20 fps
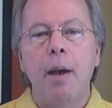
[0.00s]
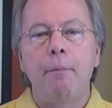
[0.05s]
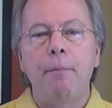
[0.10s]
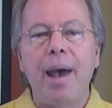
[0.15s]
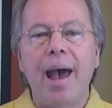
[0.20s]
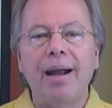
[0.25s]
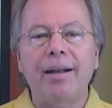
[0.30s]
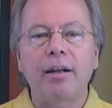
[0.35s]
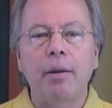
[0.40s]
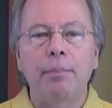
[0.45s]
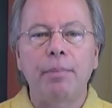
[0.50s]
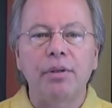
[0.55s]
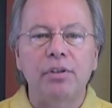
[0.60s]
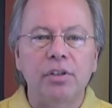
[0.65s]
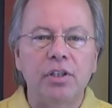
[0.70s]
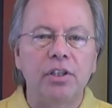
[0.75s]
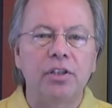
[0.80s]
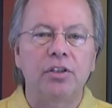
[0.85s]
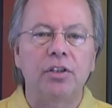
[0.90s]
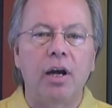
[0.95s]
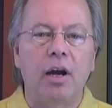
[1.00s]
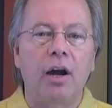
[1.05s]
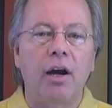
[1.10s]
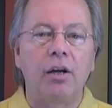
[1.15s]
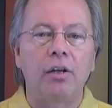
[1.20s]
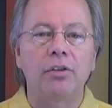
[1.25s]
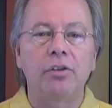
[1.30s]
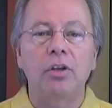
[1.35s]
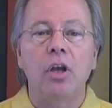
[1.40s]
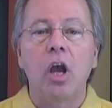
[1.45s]
packed up his
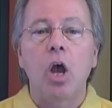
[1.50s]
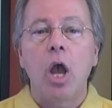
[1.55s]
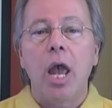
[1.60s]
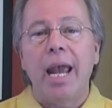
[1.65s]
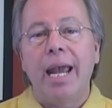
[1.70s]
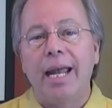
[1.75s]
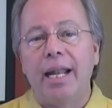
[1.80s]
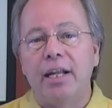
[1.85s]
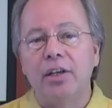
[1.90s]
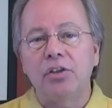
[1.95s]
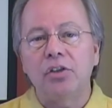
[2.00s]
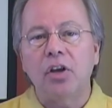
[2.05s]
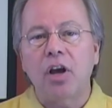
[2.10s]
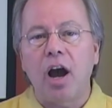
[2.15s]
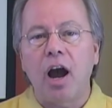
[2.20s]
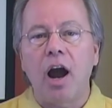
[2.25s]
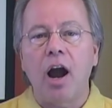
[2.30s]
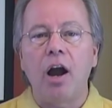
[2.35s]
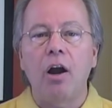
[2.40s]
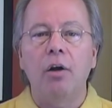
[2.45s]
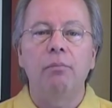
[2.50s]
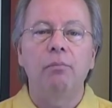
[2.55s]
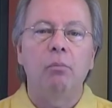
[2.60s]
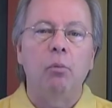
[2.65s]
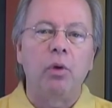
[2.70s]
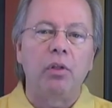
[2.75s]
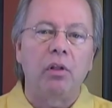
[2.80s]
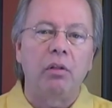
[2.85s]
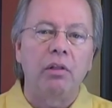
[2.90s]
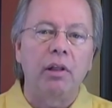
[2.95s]
guitars in his car
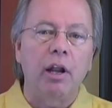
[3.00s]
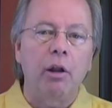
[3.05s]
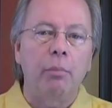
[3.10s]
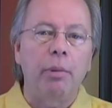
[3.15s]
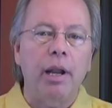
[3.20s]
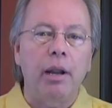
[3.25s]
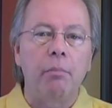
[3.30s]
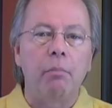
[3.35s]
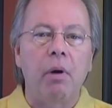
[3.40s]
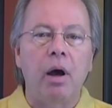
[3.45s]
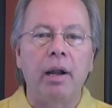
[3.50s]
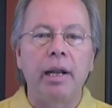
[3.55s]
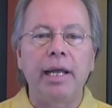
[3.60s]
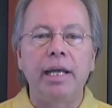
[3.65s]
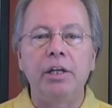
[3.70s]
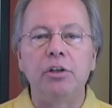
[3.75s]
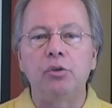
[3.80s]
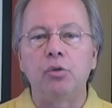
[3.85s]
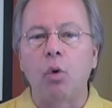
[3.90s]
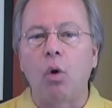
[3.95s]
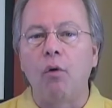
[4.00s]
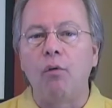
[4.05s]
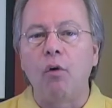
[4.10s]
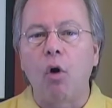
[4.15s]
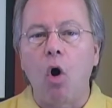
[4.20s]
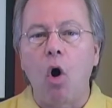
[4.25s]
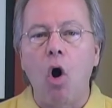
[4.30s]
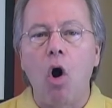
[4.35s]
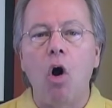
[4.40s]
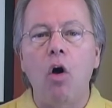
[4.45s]
with a little bit of money, drove
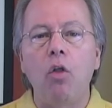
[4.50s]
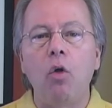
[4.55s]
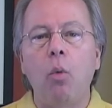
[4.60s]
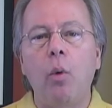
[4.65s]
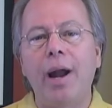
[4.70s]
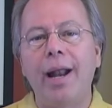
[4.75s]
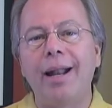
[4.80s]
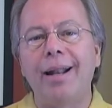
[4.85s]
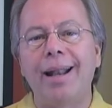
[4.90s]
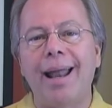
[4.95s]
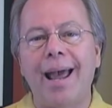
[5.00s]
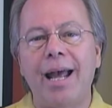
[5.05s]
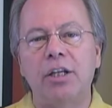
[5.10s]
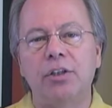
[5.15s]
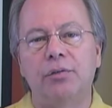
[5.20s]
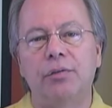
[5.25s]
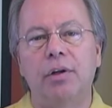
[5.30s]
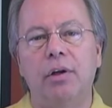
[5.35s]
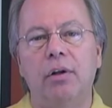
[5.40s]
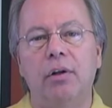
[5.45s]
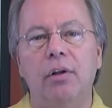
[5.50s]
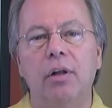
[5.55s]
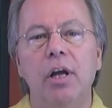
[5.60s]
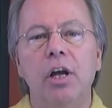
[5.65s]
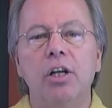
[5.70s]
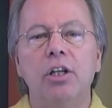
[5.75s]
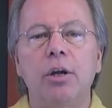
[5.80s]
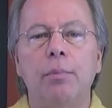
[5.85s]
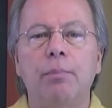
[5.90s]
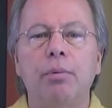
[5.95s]
all the way to Nashville
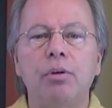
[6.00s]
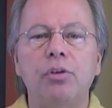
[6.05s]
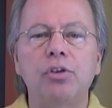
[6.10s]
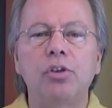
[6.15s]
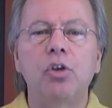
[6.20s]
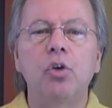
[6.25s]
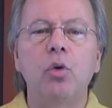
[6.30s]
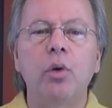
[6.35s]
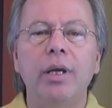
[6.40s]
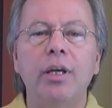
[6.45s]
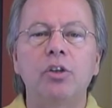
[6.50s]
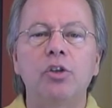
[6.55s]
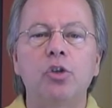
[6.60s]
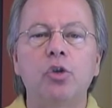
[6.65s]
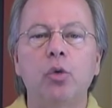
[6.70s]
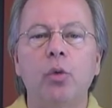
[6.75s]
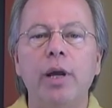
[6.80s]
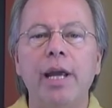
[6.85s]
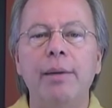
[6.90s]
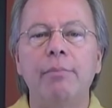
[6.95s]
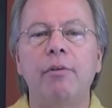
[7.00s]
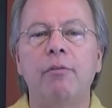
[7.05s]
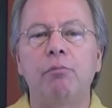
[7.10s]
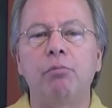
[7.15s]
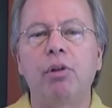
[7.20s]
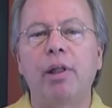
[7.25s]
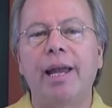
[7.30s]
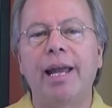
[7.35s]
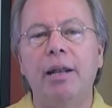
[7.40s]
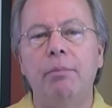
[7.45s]
to pursue his dream of
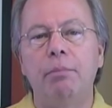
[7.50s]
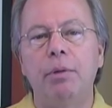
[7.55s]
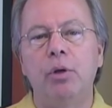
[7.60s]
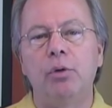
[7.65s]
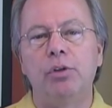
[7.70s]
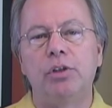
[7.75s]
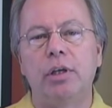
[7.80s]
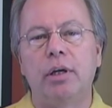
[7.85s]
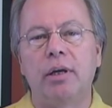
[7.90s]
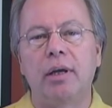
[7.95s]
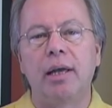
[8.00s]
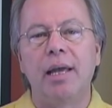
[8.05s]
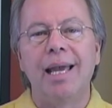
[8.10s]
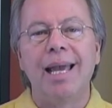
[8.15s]
playing music.